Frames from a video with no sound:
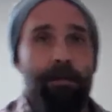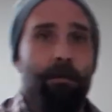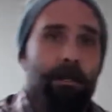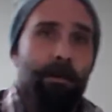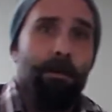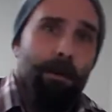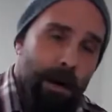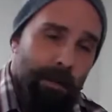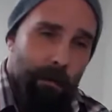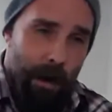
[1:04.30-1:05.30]
will do.
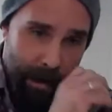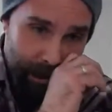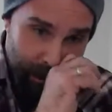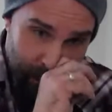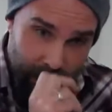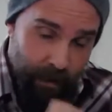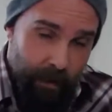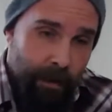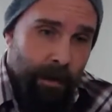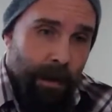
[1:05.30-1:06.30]
Otherwise,
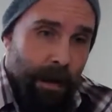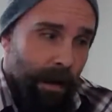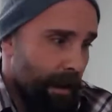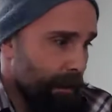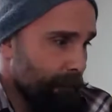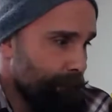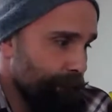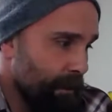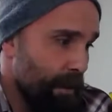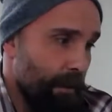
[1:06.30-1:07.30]

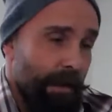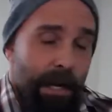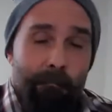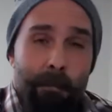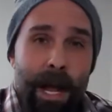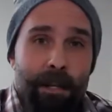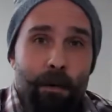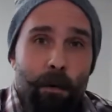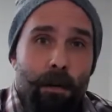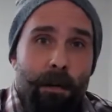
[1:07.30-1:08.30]
you can get a
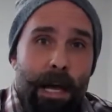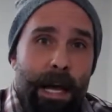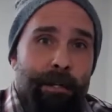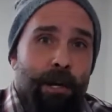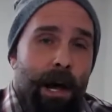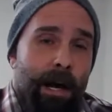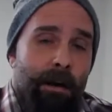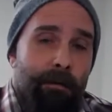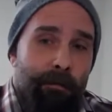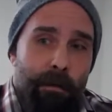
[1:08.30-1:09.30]
manual edge
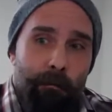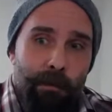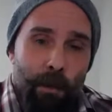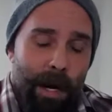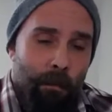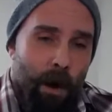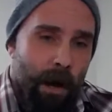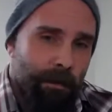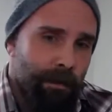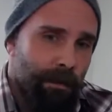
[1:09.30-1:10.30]
iron from Duane
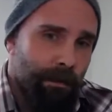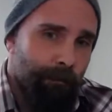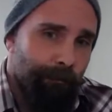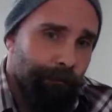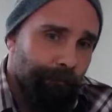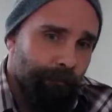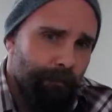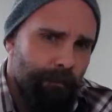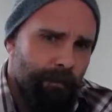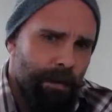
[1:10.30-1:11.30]
Watts,
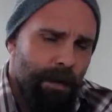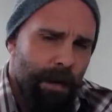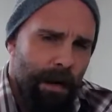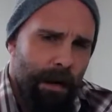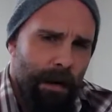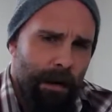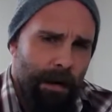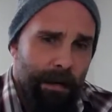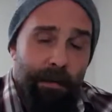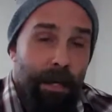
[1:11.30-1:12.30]

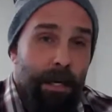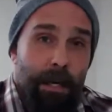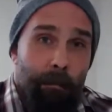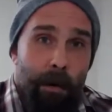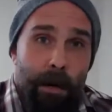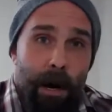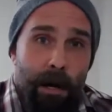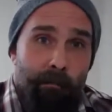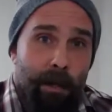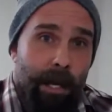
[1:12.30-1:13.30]
and you heat it up on a
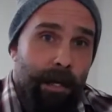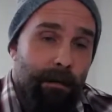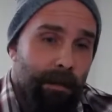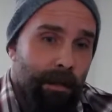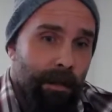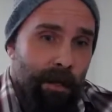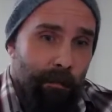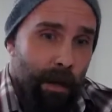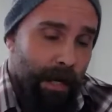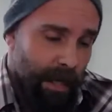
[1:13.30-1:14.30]
hot plate.
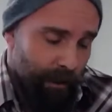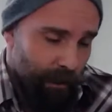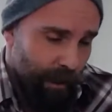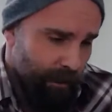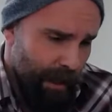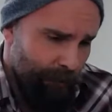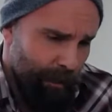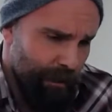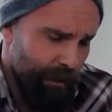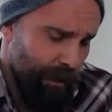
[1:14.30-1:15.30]
Pay attention to your
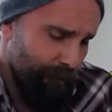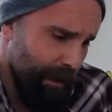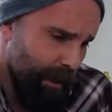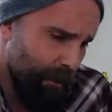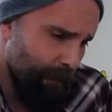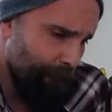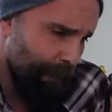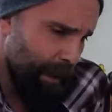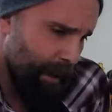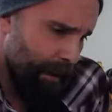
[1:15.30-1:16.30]
temperature, and off you go.
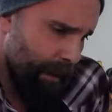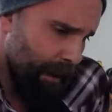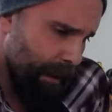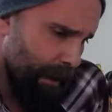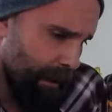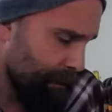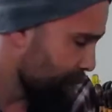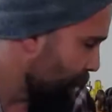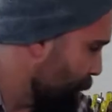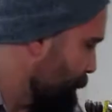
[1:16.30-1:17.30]

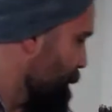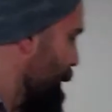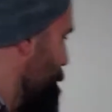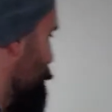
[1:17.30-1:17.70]
So I'm